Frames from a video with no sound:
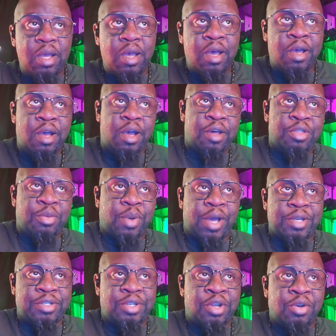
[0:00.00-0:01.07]

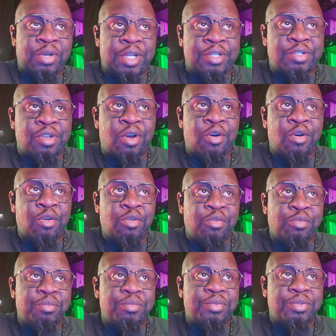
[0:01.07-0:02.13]
otherwise known as
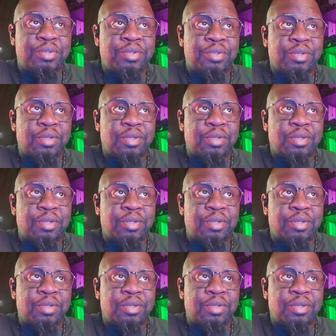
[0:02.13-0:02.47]
ohms.